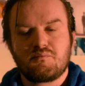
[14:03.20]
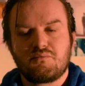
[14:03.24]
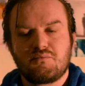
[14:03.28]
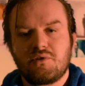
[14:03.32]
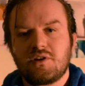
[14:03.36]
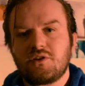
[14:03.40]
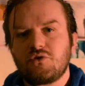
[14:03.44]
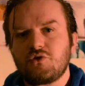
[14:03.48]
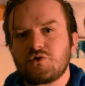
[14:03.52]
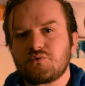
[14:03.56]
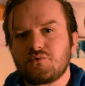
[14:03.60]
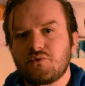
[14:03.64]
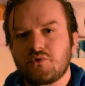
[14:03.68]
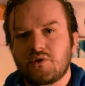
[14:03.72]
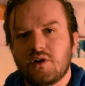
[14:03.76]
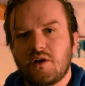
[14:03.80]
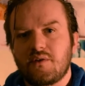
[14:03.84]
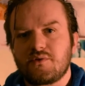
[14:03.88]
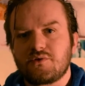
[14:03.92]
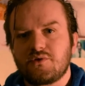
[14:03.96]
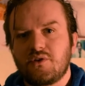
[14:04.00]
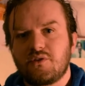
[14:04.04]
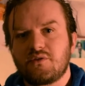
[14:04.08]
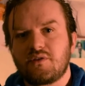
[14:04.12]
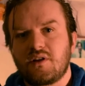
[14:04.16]
Print those
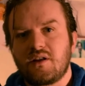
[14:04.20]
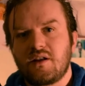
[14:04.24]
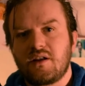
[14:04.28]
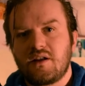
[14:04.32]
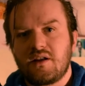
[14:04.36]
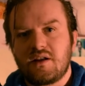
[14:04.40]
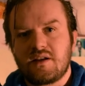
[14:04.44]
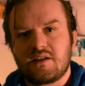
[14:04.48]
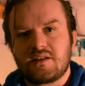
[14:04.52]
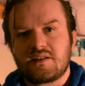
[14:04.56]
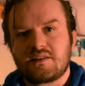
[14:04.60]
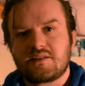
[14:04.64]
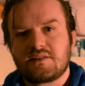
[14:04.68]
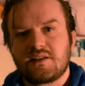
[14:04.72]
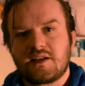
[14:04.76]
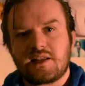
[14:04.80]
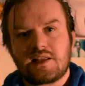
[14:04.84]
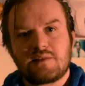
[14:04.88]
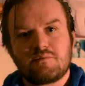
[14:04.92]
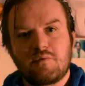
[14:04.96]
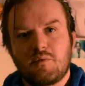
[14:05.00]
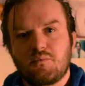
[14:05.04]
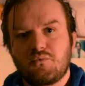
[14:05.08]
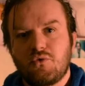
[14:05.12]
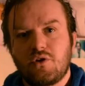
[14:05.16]
photographs out. Stick
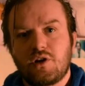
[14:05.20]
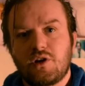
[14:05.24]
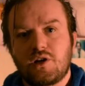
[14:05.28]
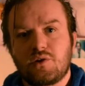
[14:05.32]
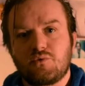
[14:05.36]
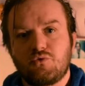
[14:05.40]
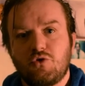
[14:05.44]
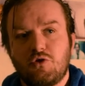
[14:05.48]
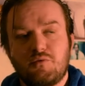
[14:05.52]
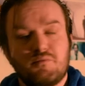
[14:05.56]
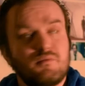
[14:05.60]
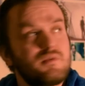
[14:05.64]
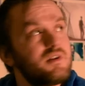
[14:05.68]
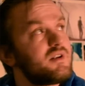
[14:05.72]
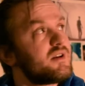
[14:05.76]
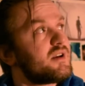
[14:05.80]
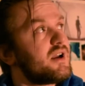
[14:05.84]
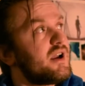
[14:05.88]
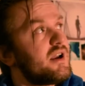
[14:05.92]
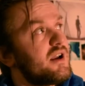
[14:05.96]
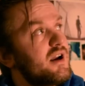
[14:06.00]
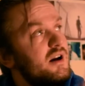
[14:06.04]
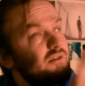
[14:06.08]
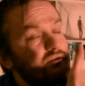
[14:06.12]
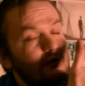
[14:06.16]
them up around your room
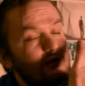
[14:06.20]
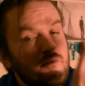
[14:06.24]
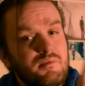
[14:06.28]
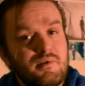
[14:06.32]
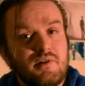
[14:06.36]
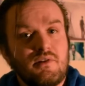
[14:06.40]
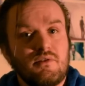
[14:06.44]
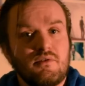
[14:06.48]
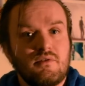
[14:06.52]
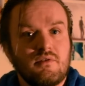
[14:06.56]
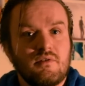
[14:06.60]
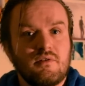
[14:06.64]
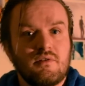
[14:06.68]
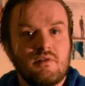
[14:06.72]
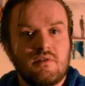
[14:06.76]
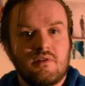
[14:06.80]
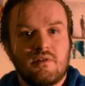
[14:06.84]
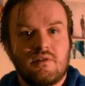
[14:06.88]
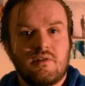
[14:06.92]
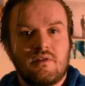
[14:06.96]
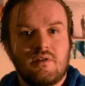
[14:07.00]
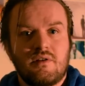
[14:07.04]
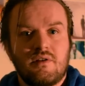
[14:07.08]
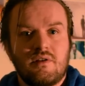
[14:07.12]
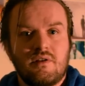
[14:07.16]
that I have up here.
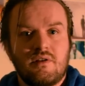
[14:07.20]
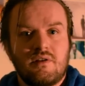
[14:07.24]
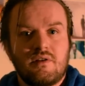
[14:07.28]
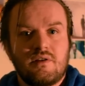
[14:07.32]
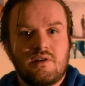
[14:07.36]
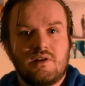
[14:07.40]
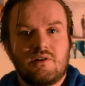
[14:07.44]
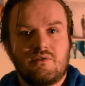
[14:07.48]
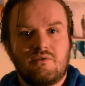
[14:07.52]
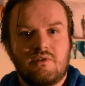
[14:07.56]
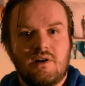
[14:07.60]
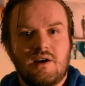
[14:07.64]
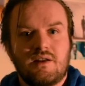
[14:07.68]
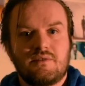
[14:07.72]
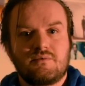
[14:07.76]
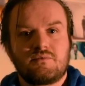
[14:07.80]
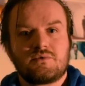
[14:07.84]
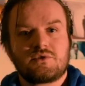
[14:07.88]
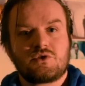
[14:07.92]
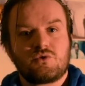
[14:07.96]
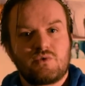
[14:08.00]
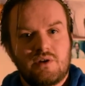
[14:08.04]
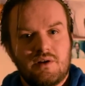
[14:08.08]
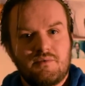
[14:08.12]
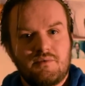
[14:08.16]
You know, and
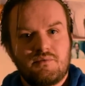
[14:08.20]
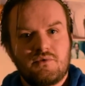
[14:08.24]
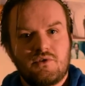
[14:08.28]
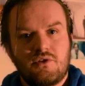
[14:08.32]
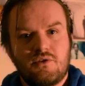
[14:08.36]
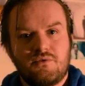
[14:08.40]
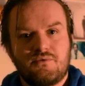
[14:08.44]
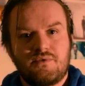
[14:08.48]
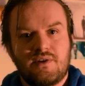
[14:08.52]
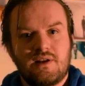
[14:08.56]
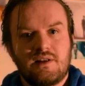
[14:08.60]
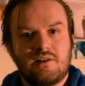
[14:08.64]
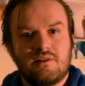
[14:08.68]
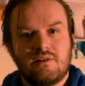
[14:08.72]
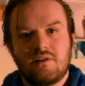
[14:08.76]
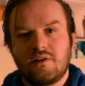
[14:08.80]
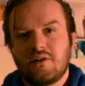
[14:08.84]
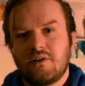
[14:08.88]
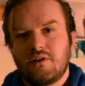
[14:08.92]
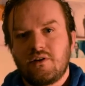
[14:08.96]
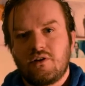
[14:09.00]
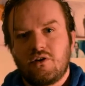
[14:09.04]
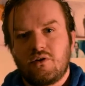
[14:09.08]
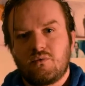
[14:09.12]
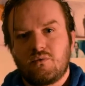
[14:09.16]
so whenever you feel
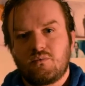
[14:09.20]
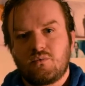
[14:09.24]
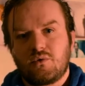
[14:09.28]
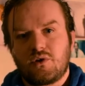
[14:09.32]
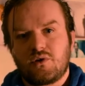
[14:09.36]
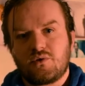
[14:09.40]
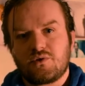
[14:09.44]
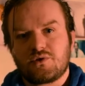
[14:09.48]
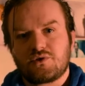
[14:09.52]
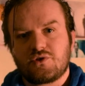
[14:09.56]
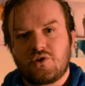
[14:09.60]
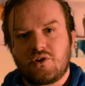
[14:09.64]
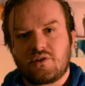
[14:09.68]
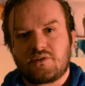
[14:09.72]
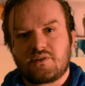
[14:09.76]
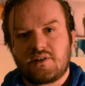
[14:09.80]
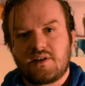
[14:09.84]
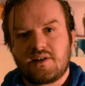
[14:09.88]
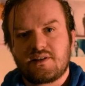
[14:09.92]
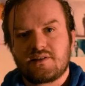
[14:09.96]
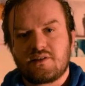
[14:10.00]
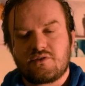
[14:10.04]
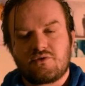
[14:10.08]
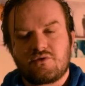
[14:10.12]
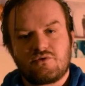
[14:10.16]
on one of those dark
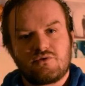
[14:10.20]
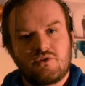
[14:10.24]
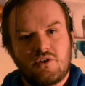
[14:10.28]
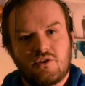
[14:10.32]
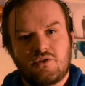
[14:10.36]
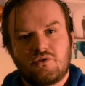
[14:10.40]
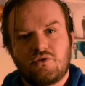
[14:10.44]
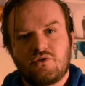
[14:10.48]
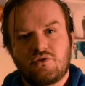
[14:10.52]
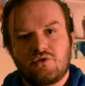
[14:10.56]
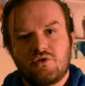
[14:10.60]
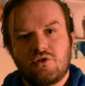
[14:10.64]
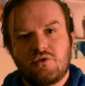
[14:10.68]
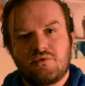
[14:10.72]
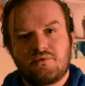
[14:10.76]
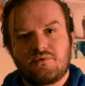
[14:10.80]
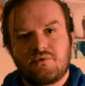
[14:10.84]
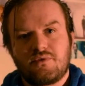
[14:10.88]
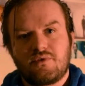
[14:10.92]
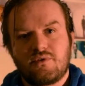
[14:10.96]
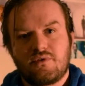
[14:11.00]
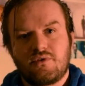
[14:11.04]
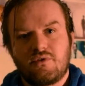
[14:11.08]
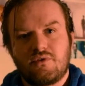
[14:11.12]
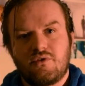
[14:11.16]
days that you're not good enough
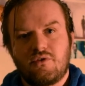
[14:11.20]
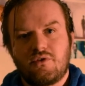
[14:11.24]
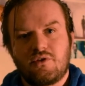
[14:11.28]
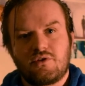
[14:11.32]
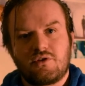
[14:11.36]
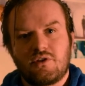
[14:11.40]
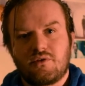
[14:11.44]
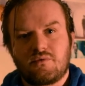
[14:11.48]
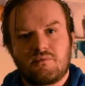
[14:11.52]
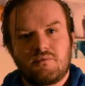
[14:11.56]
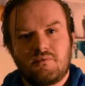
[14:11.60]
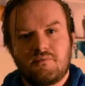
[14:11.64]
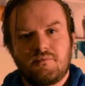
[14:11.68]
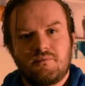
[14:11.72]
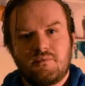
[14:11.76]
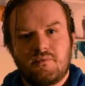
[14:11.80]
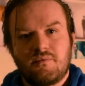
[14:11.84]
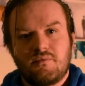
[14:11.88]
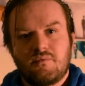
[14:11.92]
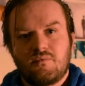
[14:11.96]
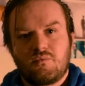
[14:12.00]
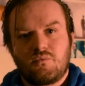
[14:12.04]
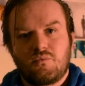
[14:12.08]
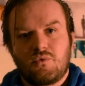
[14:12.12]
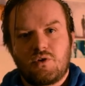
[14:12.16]
or you're not
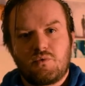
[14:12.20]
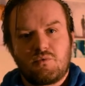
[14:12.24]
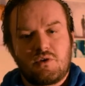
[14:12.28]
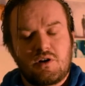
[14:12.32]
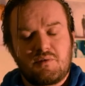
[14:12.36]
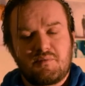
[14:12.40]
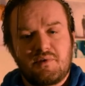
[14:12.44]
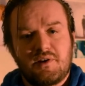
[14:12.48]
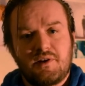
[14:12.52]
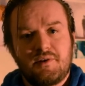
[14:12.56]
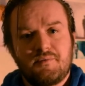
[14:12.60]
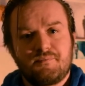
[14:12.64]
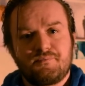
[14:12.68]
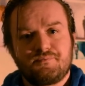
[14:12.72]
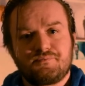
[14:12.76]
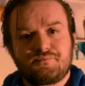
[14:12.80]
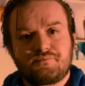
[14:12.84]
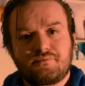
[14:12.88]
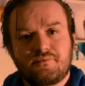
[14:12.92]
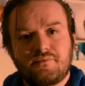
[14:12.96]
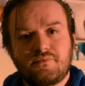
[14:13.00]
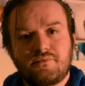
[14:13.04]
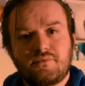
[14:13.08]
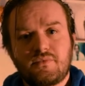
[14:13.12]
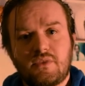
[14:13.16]
where you want to be,
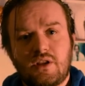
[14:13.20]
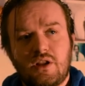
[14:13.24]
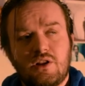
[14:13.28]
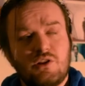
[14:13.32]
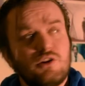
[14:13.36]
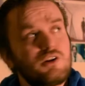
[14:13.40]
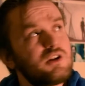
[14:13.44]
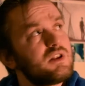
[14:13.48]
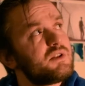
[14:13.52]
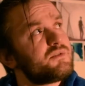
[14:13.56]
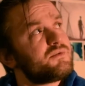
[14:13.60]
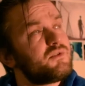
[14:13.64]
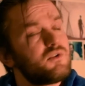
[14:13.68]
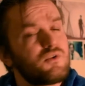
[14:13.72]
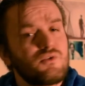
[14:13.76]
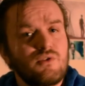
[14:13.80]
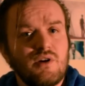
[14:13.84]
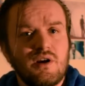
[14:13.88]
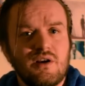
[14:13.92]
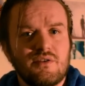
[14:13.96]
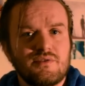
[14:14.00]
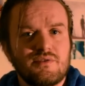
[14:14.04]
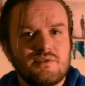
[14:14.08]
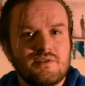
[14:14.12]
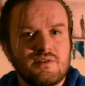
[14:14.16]
look at the
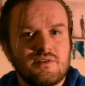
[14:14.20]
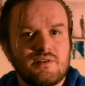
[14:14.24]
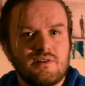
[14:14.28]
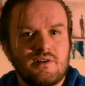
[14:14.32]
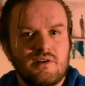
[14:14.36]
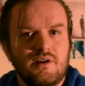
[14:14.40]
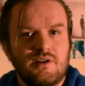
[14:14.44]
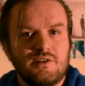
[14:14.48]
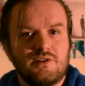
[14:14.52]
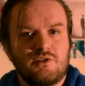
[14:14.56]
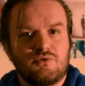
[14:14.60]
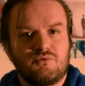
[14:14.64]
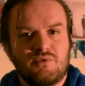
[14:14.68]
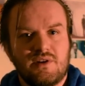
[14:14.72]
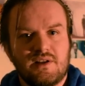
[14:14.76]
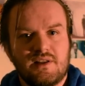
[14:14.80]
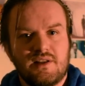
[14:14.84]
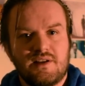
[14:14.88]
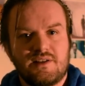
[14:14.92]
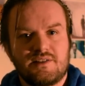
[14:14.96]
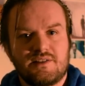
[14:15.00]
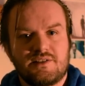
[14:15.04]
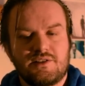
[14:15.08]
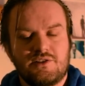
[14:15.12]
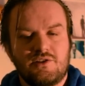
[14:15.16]
photographs. And you'll
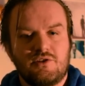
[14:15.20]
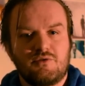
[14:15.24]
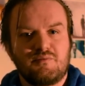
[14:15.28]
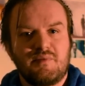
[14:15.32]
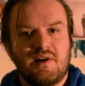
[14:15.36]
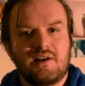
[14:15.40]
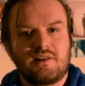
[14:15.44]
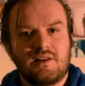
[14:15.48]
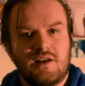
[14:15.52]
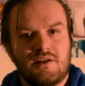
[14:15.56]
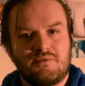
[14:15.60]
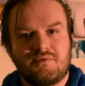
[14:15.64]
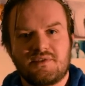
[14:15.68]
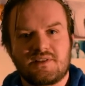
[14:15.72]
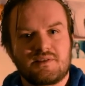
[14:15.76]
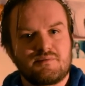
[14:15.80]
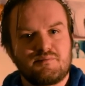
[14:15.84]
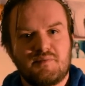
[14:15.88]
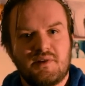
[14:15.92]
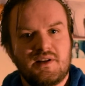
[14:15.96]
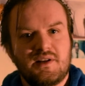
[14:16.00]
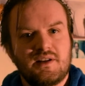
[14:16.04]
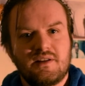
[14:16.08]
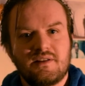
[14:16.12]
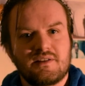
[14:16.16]
realize, you know, my life isn't
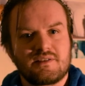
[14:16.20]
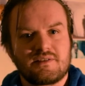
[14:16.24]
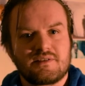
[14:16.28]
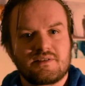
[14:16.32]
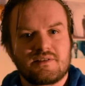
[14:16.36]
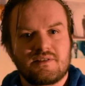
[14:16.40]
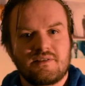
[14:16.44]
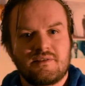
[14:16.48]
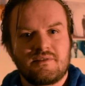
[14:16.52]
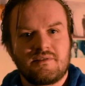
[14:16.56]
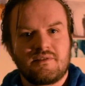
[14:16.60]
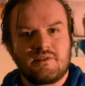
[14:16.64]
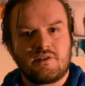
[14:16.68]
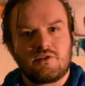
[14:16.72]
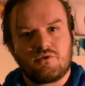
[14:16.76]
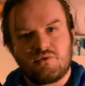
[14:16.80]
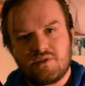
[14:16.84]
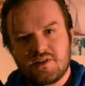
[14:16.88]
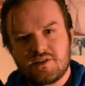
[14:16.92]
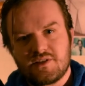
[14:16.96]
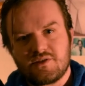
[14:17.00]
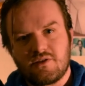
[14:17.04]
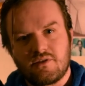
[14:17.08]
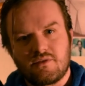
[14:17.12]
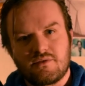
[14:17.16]
meaningless. There
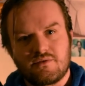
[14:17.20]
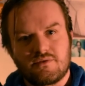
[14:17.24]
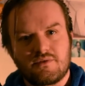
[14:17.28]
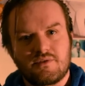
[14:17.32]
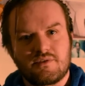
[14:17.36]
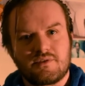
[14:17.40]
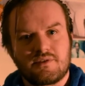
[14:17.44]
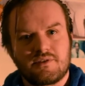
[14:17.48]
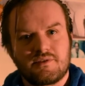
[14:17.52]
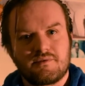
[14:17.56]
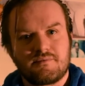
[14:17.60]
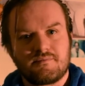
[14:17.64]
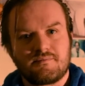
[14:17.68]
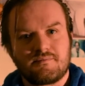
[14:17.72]
is something to it.